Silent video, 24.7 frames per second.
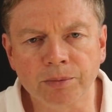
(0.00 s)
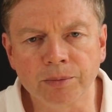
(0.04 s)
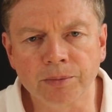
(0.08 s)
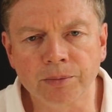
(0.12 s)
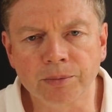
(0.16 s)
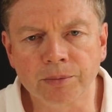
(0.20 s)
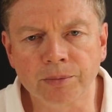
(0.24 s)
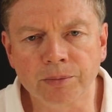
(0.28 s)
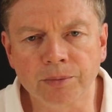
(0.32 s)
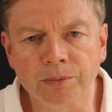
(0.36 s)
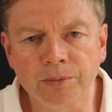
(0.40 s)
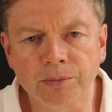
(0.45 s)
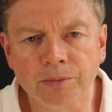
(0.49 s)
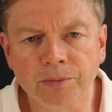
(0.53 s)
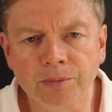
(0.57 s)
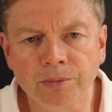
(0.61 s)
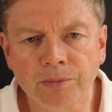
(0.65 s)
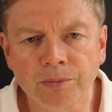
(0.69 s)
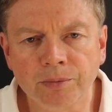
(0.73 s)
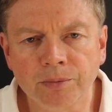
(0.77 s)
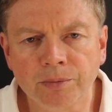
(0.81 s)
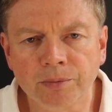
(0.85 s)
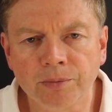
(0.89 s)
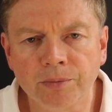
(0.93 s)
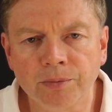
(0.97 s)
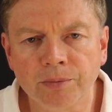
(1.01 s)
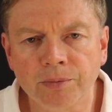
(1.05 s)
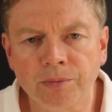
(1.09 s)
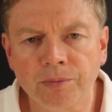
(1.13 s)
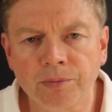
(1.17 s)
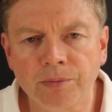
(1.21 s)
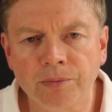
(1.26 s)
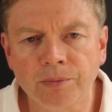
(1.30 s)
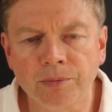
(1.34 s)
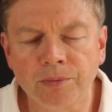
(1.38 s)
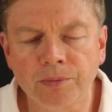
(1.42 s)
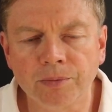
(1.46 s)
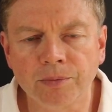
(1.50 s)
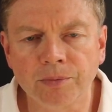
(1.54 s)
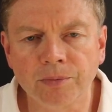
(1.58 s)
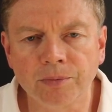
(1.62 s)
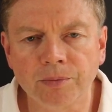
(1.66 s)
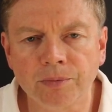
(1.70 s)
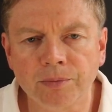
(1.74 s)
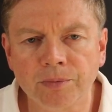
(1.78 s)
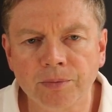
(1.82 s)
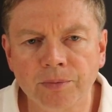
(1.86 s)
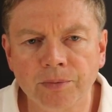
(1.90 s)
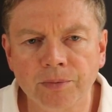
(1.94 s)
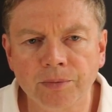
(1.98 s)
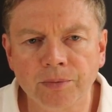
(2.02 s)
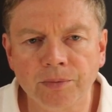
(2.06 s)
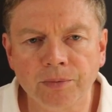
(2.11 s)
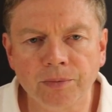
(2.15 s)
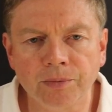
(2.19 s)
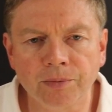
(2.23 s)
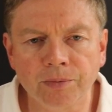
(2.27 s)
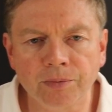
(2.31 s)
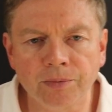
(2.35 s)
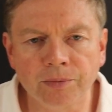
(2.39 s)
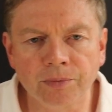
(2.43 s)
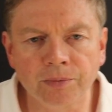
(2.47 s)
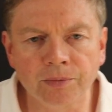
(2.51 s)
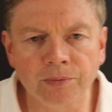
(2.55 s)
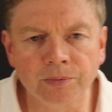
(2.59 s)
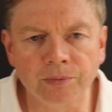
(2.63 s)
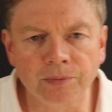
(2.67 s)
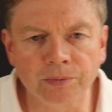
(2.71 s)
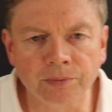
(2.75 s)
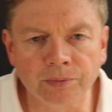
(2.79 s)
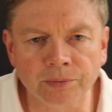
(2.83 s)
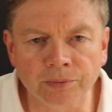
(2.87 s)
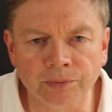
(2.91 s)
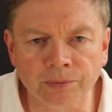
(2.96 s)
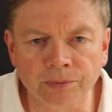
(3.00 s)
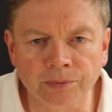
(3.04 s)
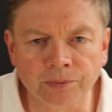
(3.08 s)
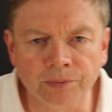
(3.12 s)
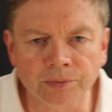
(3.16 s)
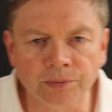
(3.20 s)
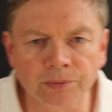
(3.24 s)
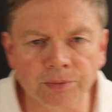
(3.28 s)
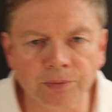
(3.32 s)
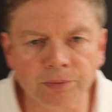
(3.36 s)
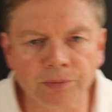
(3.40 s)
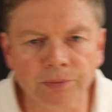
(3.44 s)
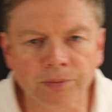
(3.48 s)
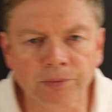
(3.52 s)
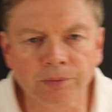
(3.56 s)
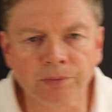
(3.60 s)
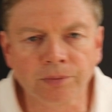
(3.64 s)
No one is speaking in this clip.